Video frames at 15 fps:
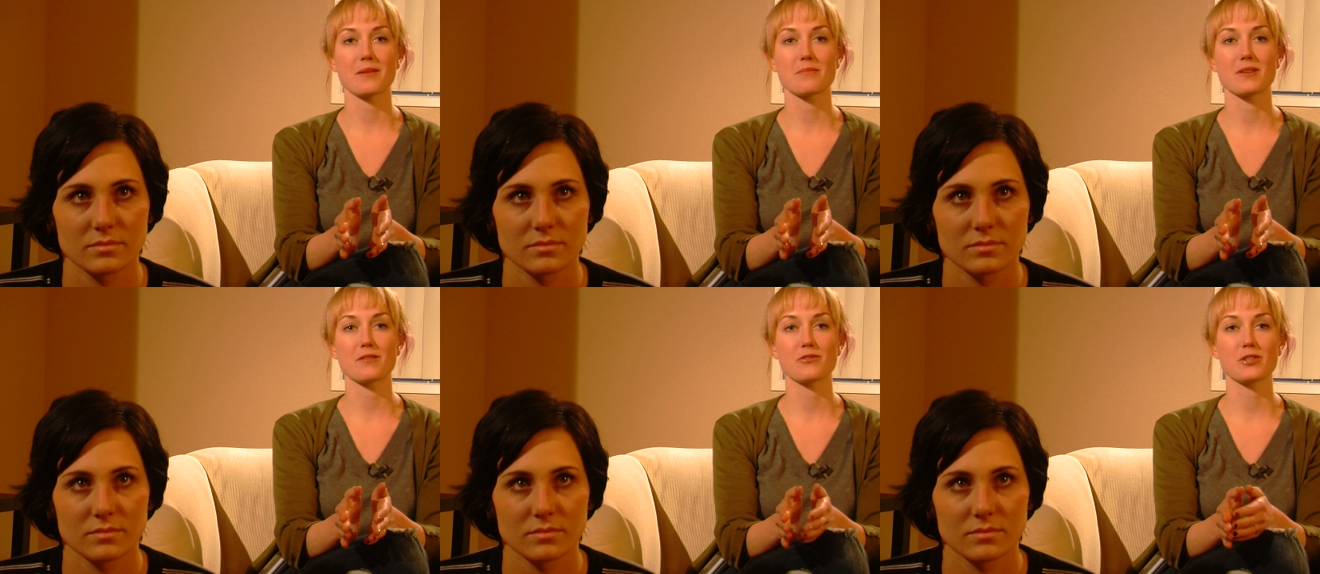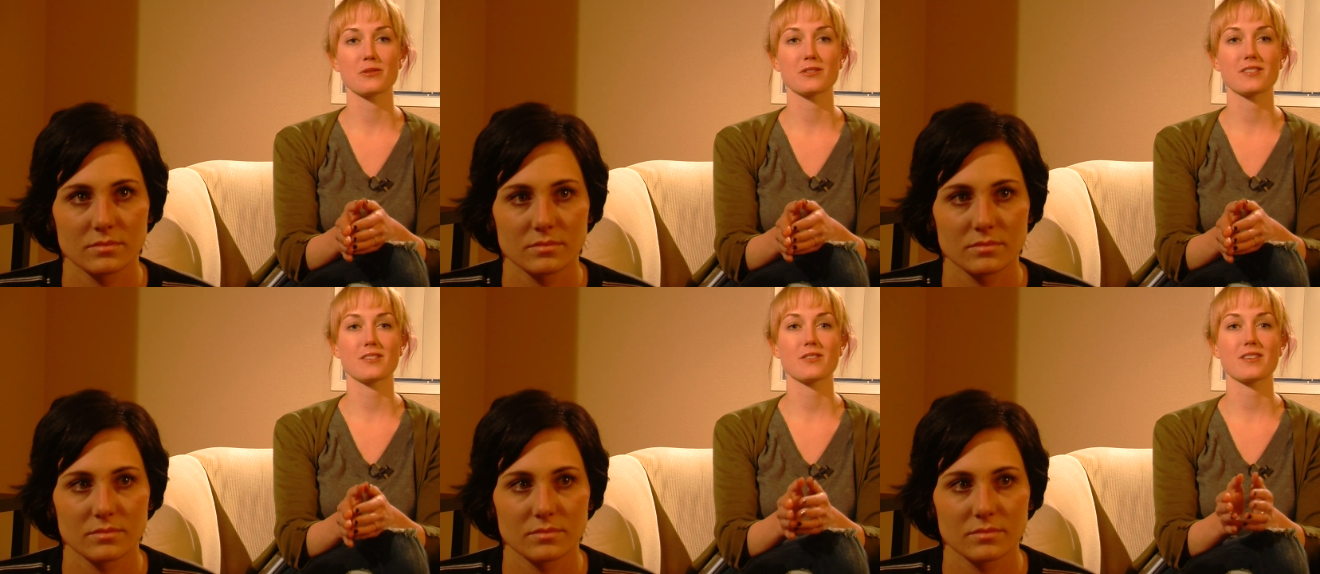Speaker 1: but if she was to
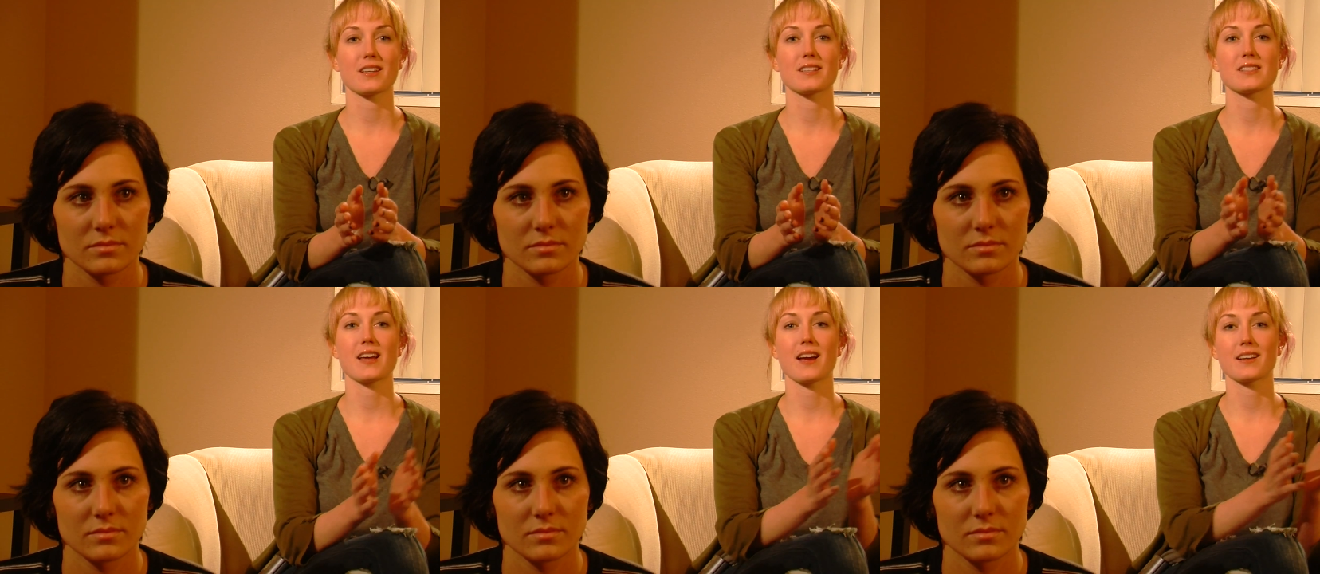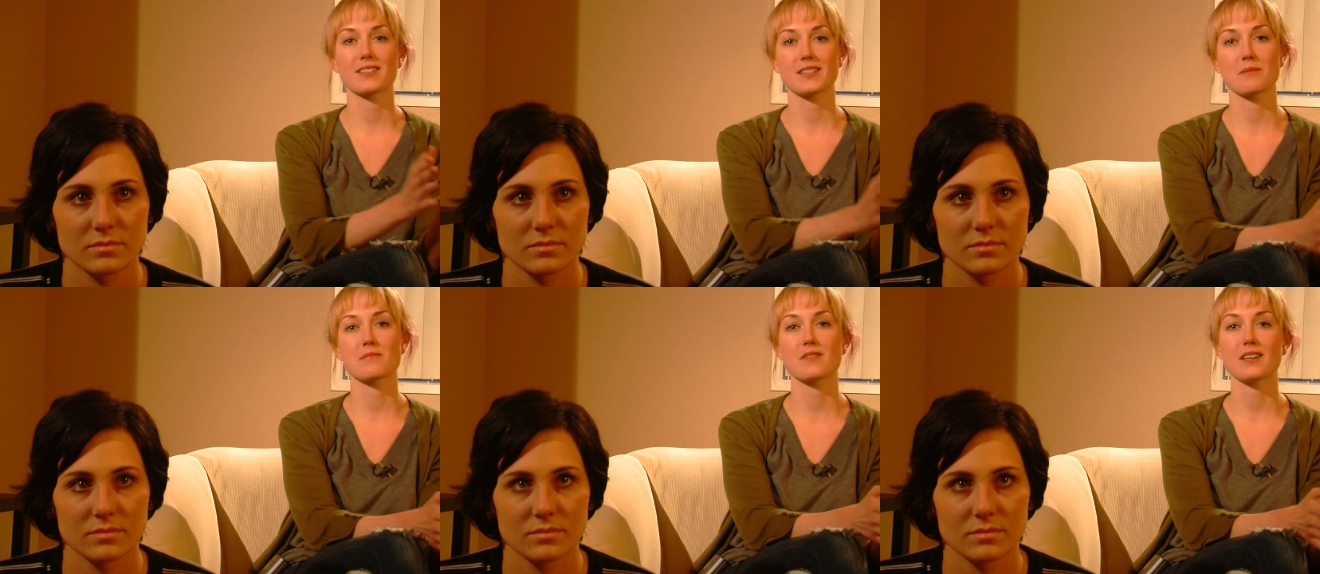do the exact
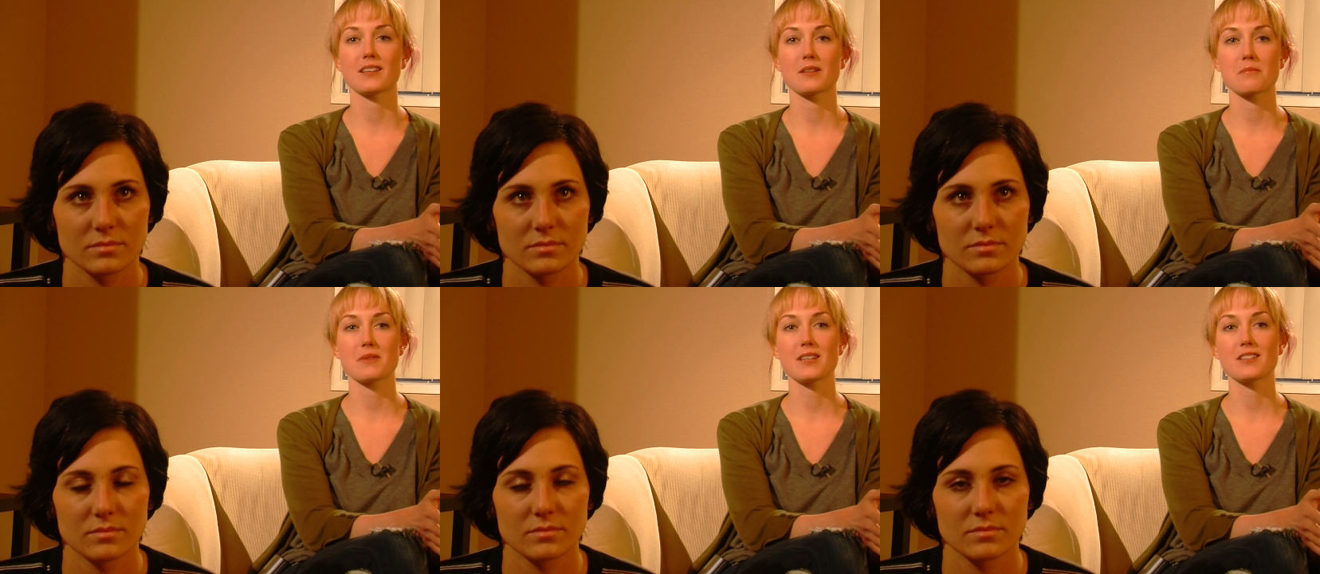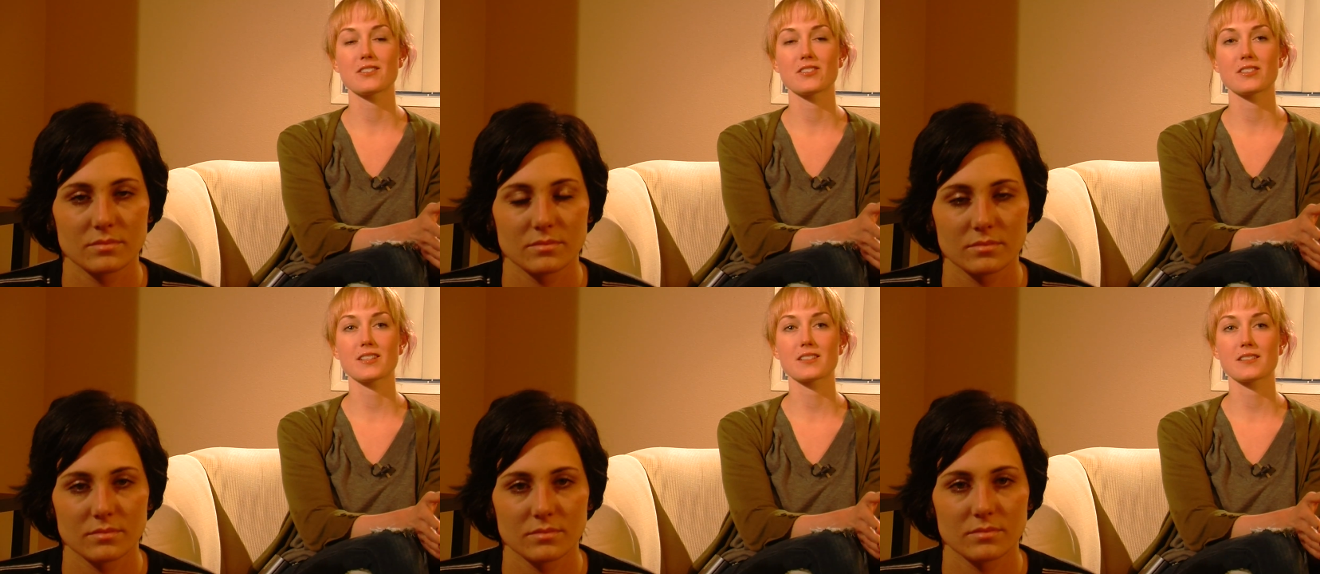same thing to me, she
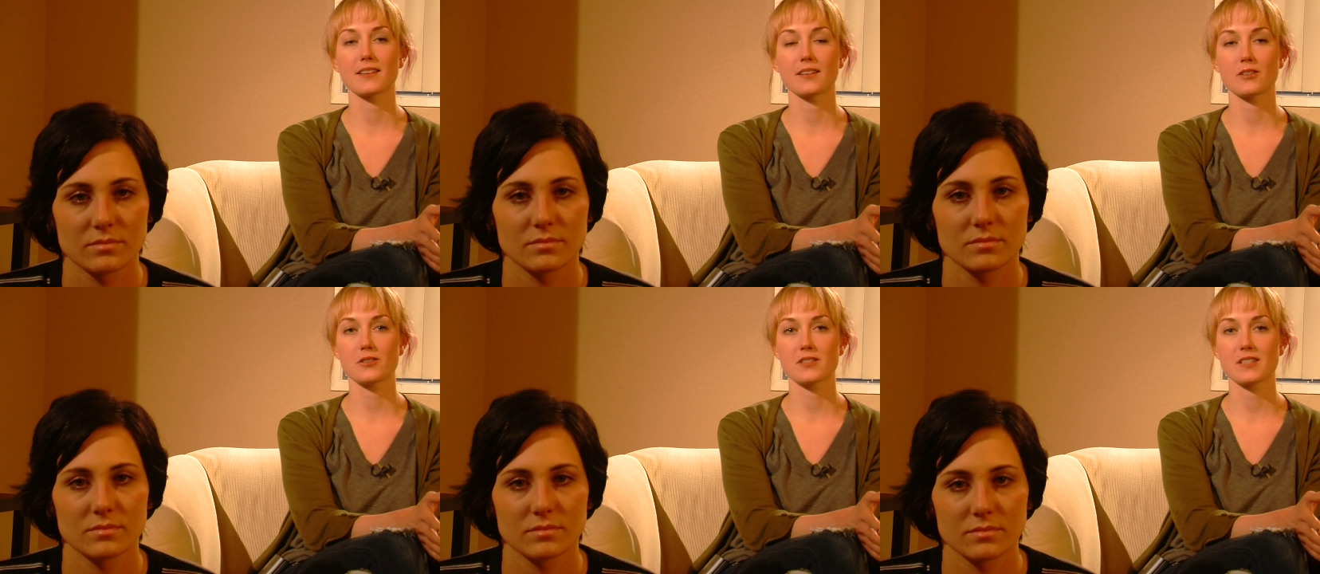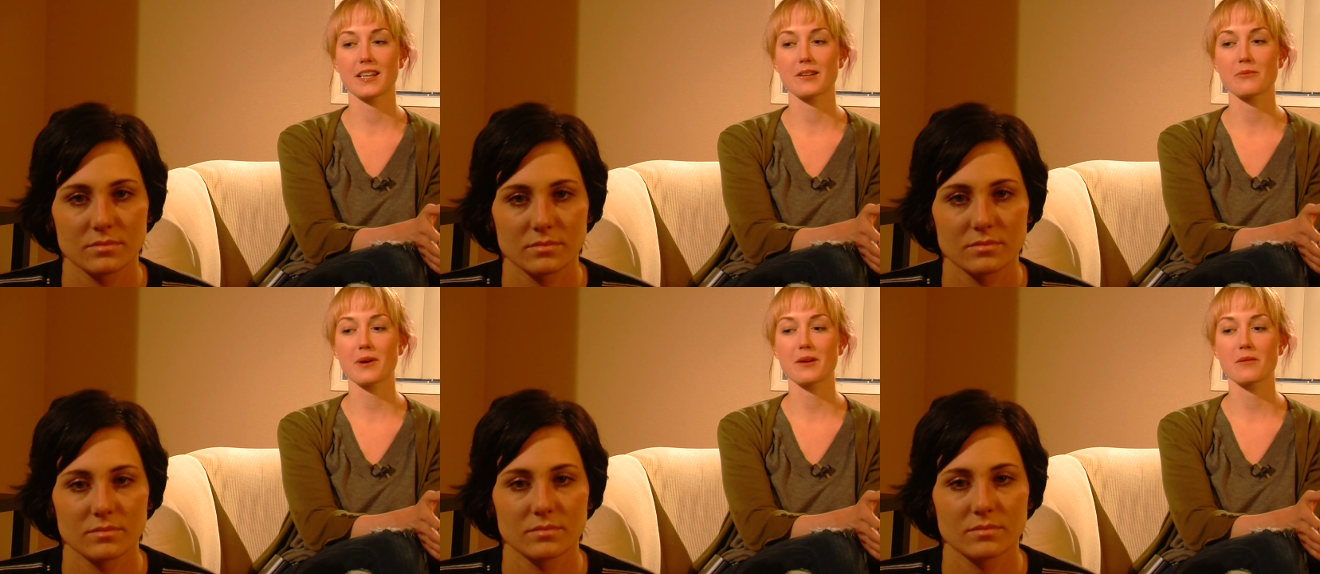doesn't understand
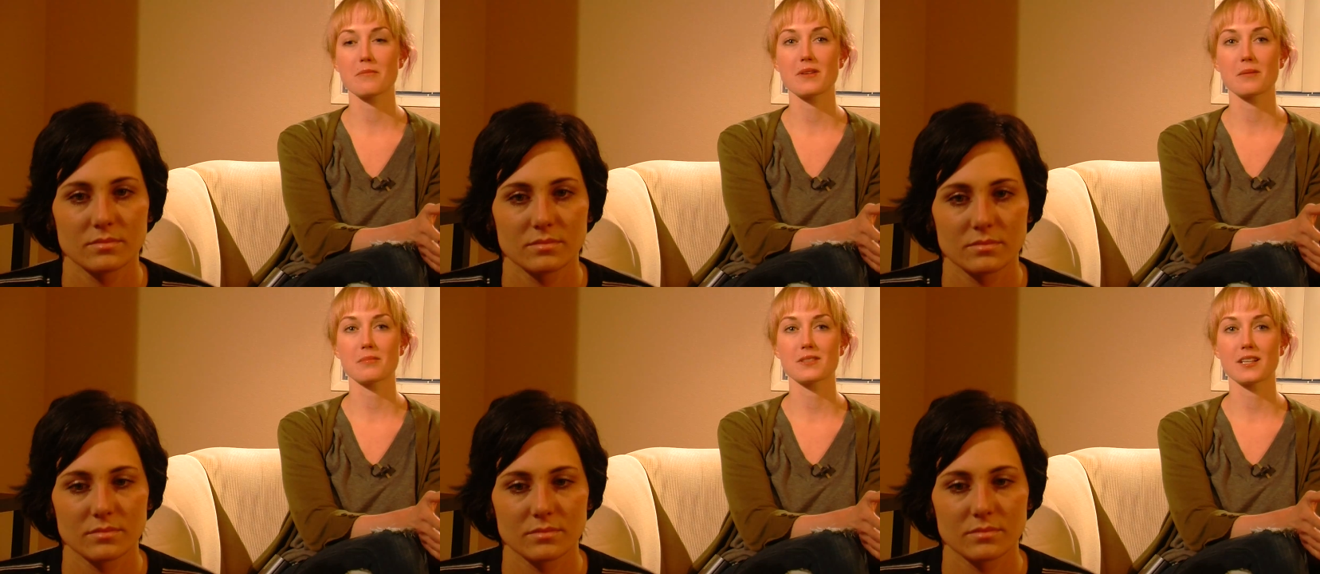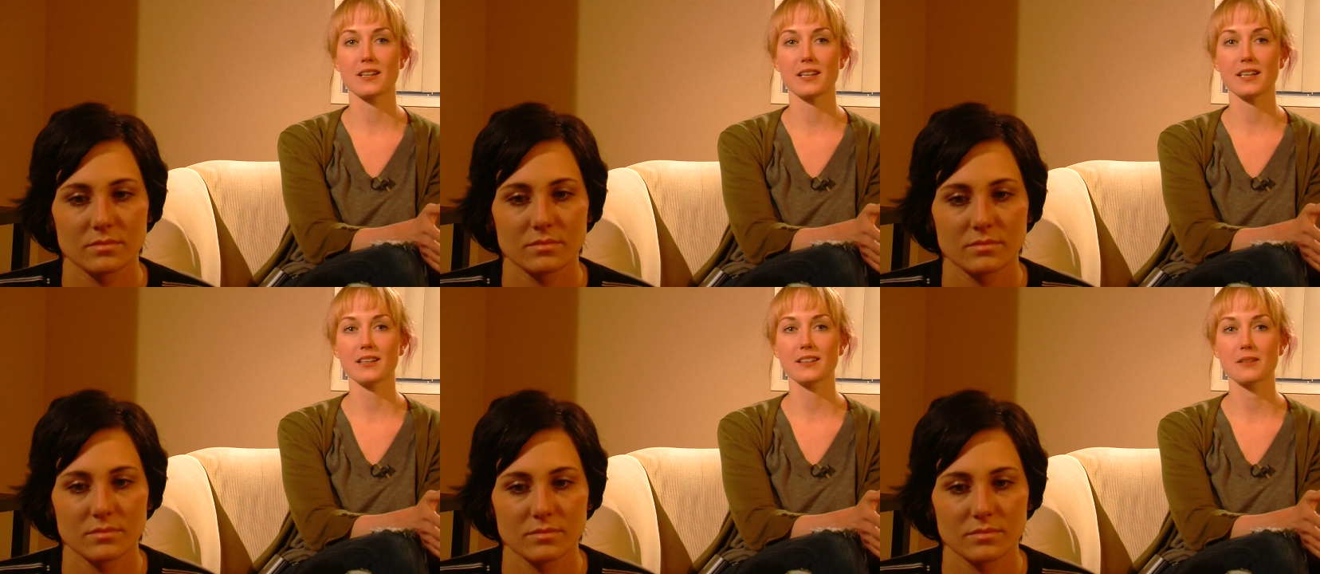why it would be
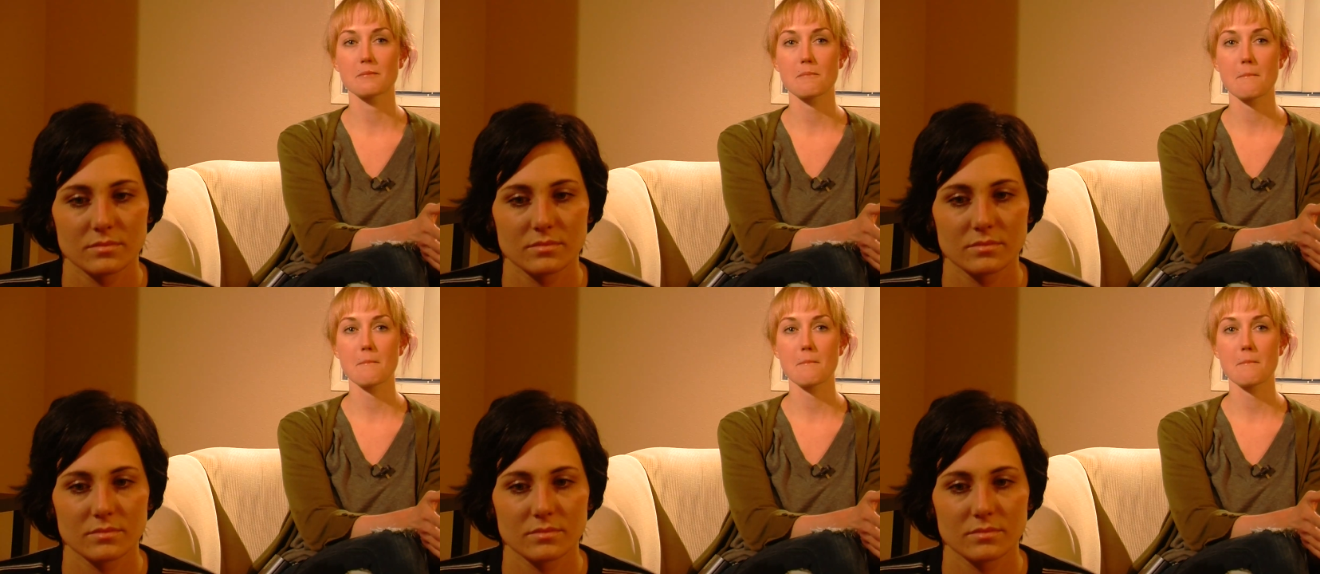upsetting.